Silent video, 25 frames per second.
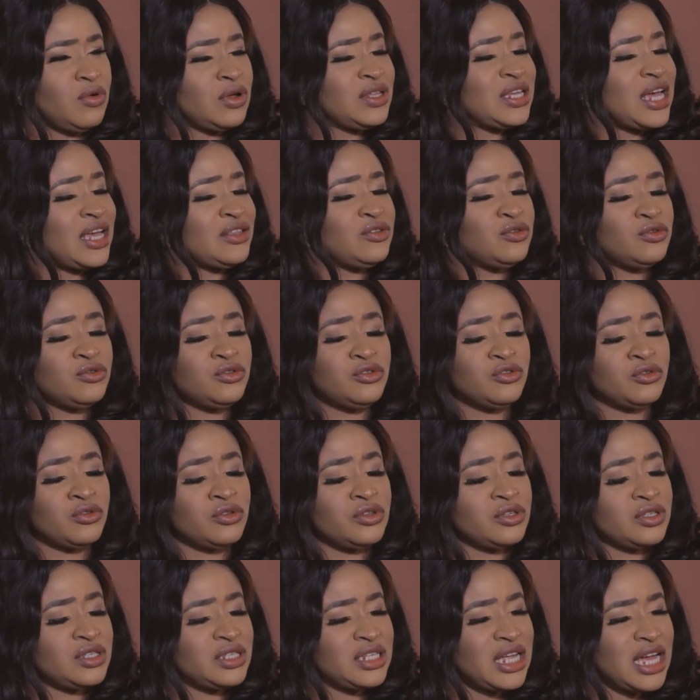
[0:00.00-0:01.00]
What I don't
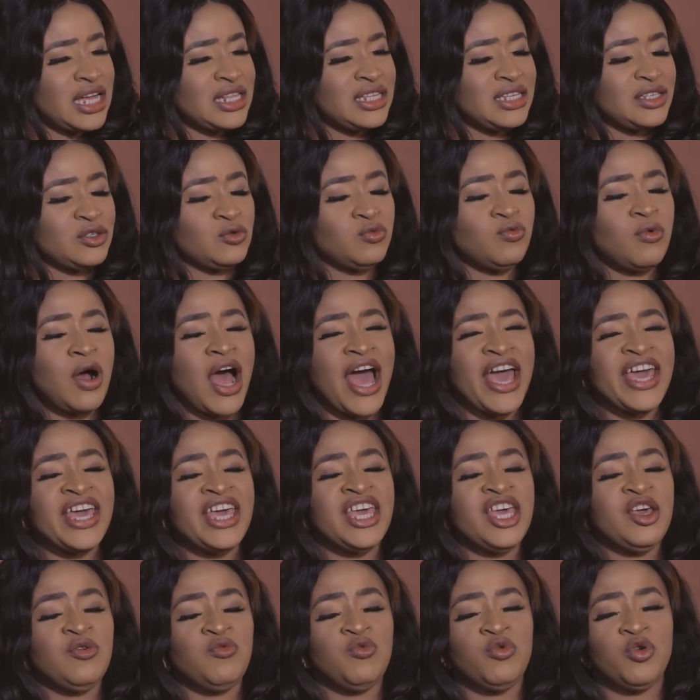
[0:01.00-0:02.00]
understand is why
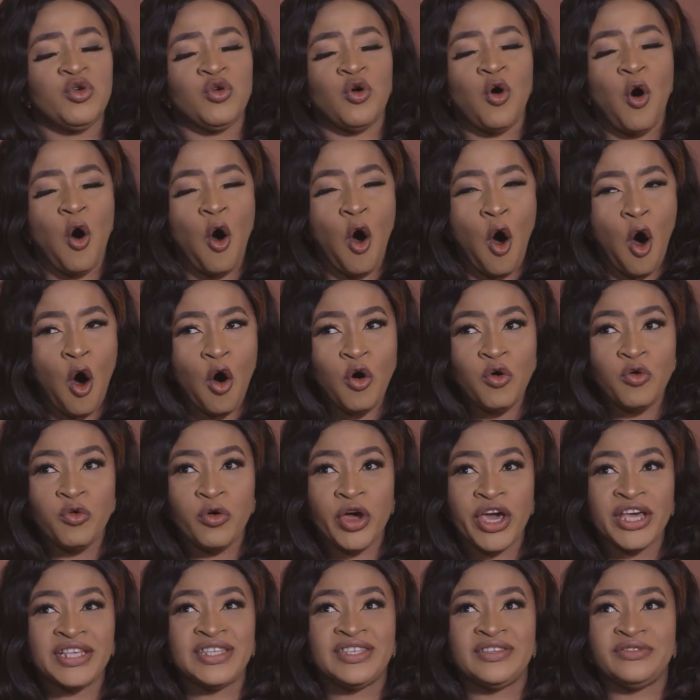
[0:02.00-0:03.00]
he will
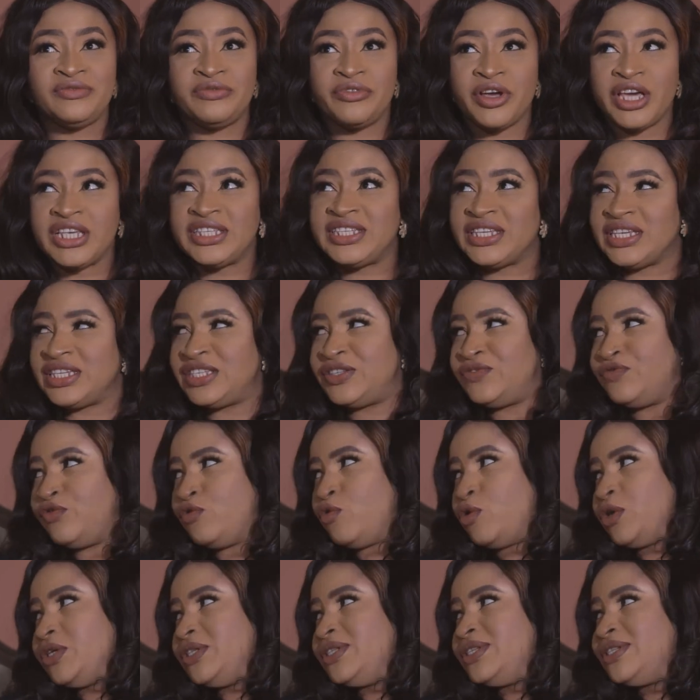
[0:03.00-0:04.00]
always raise his
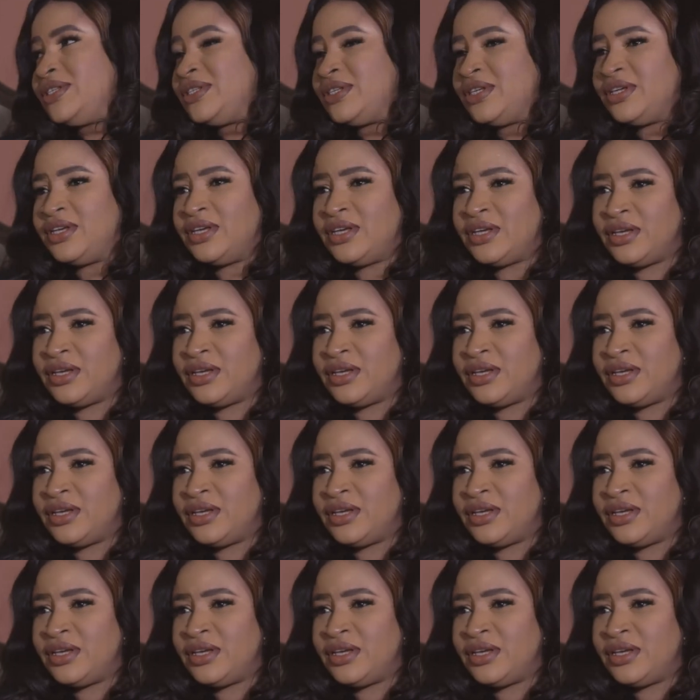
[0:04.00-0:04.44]
voice,